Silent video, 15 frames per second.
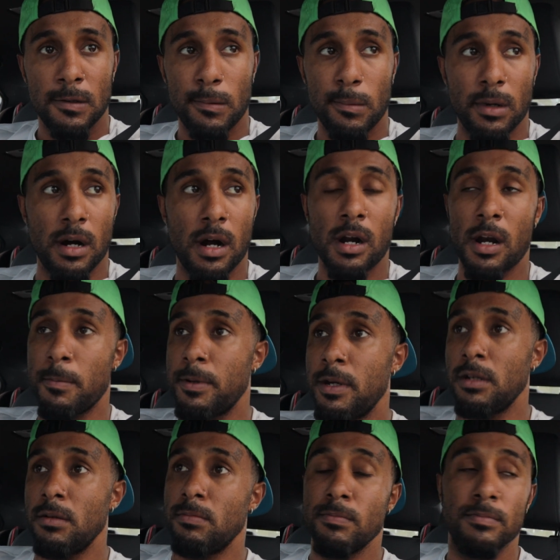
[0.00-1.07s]
But
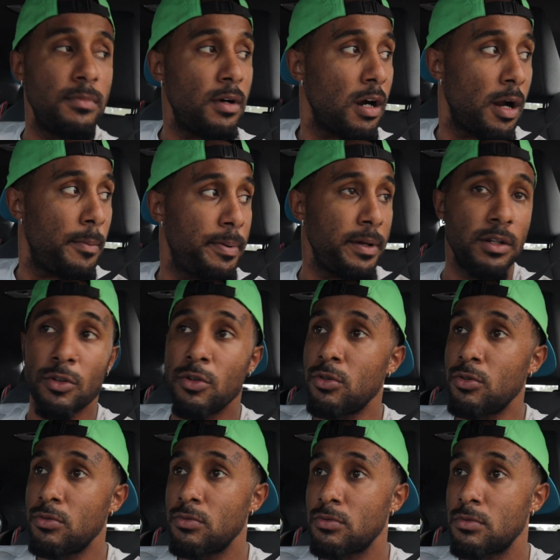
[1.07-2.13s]
R.I.P.
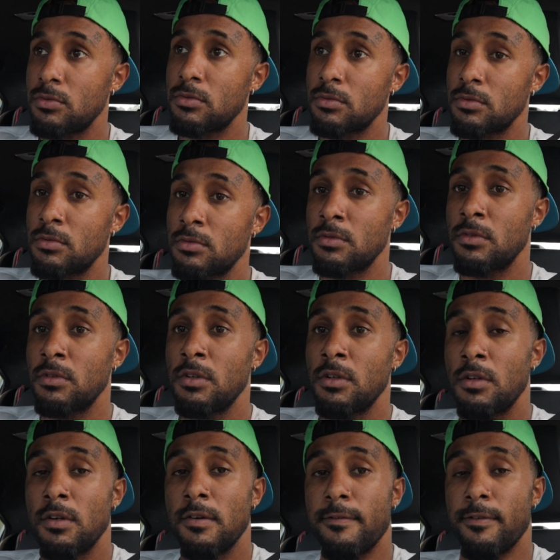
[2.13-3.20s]
dude.
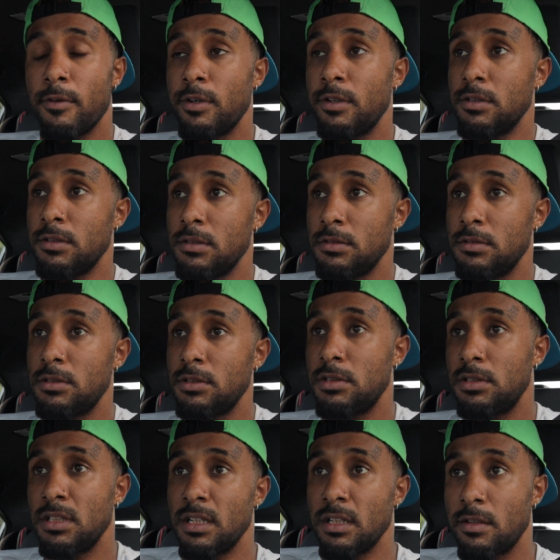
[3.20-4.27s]
For real.
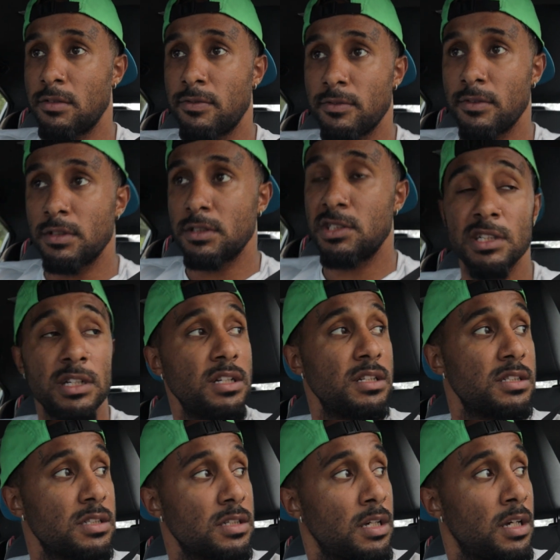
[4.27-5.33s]
Shit
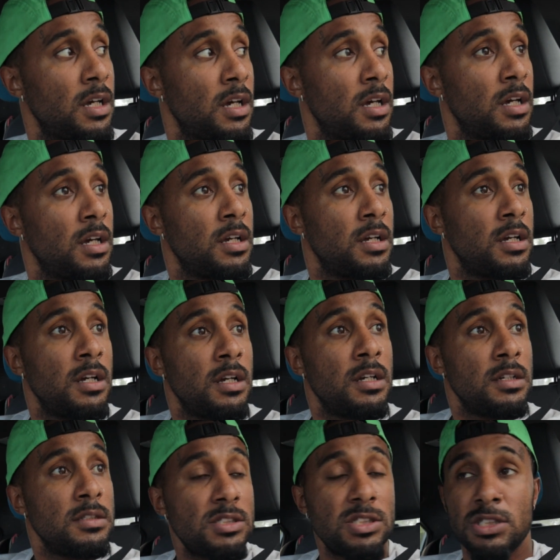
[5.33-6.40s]
gets
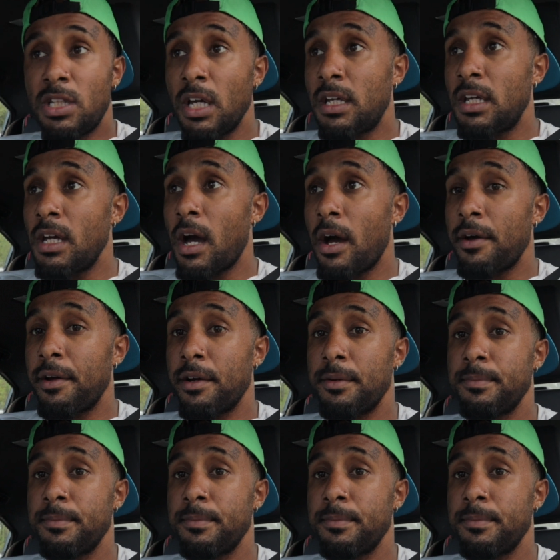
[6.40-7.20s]
sticky out here.